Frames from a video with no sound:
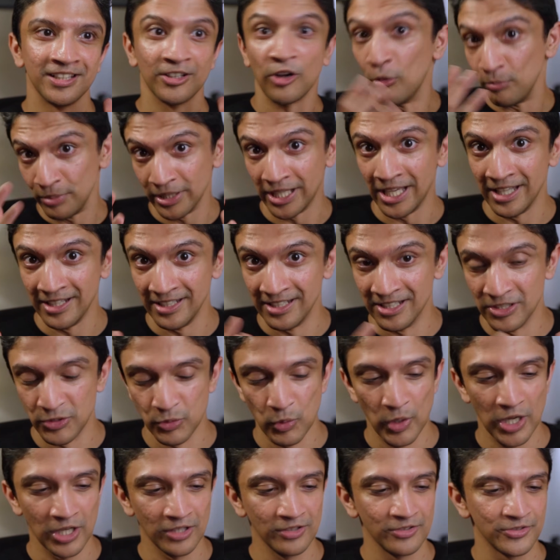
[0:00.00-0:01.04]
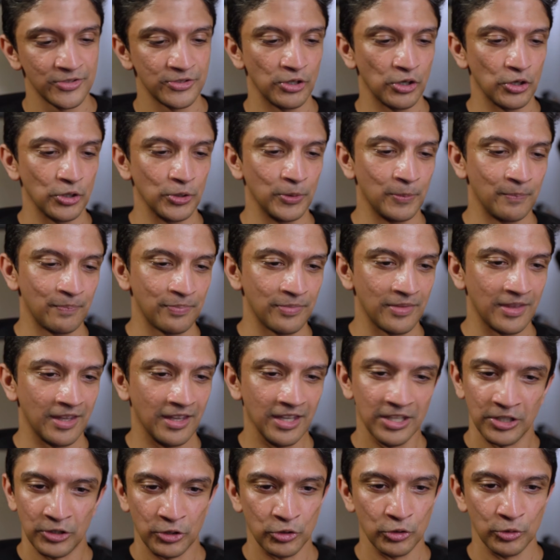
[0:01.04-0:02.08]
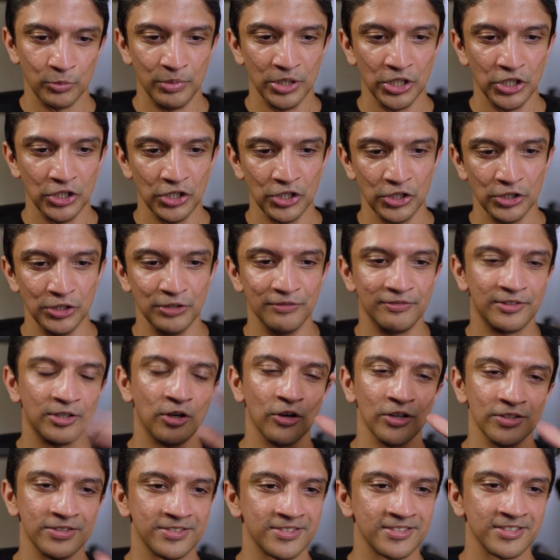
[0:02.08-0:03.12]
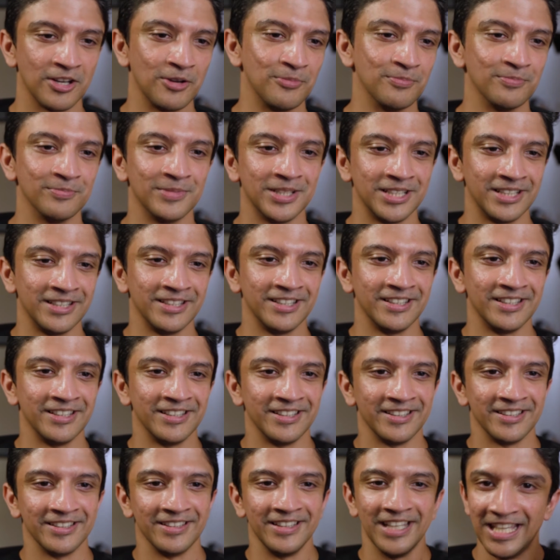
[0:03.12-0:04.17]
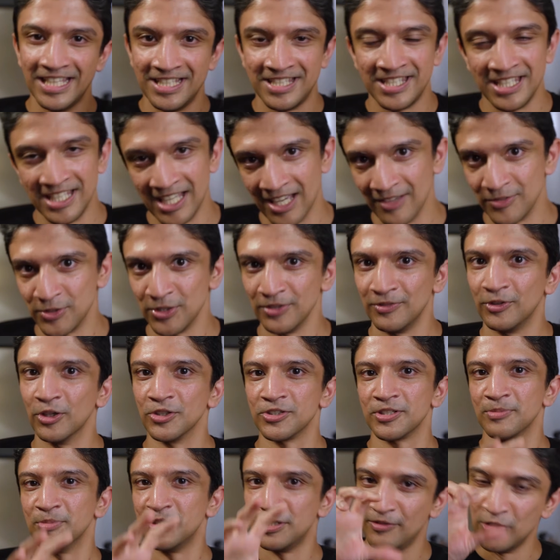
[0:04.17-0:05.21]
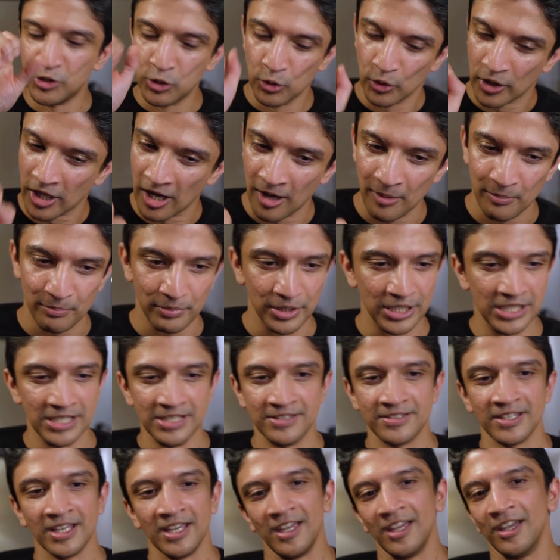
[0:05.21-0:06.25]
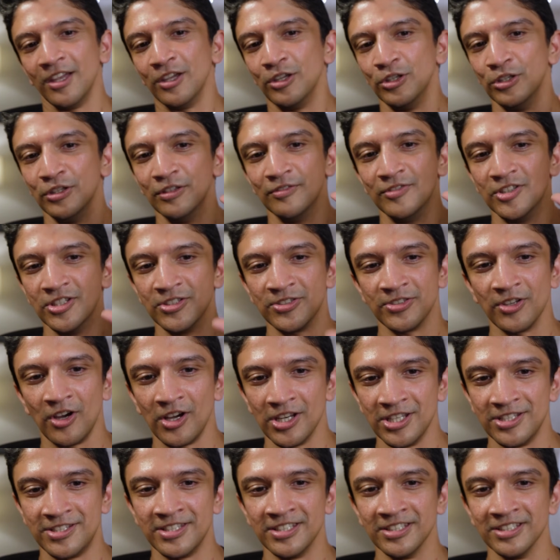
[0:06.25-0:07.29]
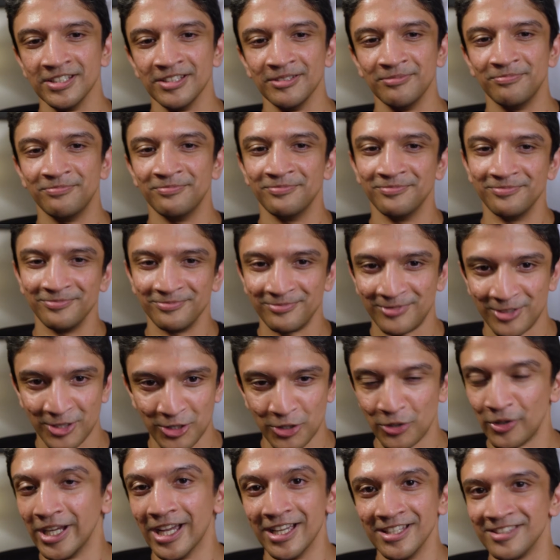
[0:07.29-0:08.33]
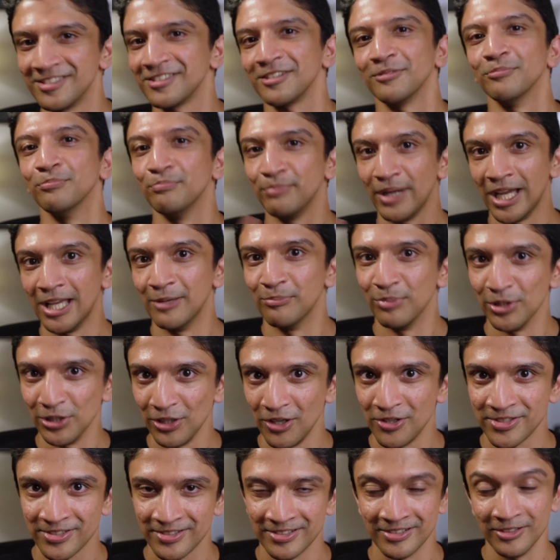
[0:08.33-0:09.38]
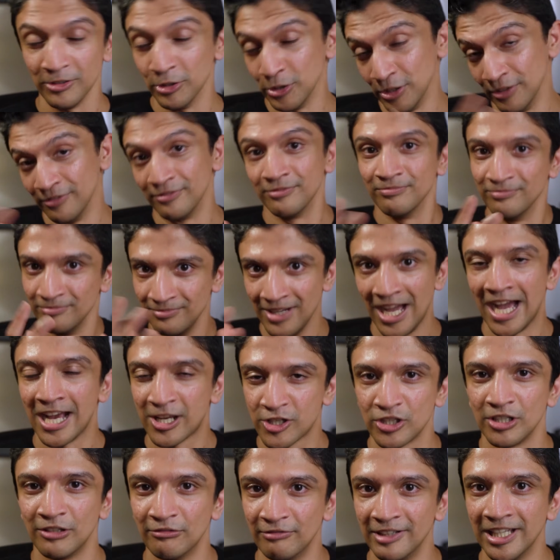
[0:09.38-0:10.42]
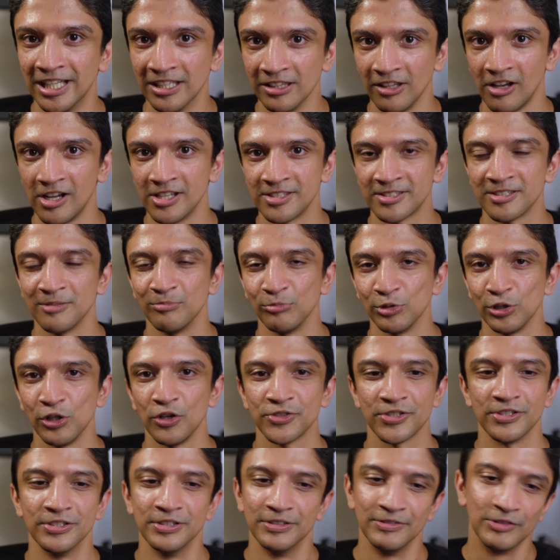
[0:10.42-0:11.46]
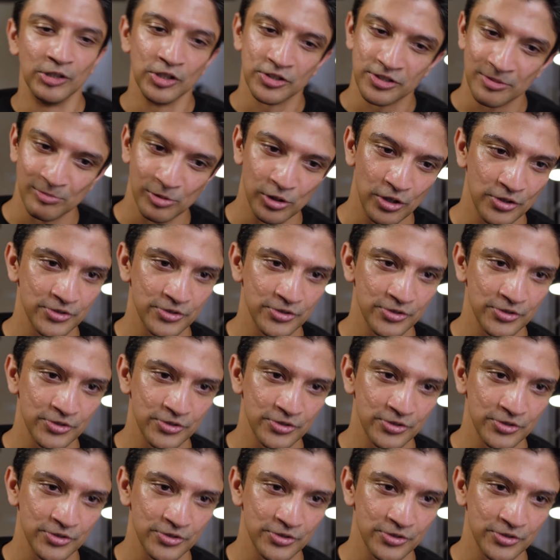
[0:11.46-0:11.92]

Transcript: complicated as well. So it could be, you've got some ETFs, you've got some individual companies, you've decided to create some paper loss, or you've actually realized some losses, you've got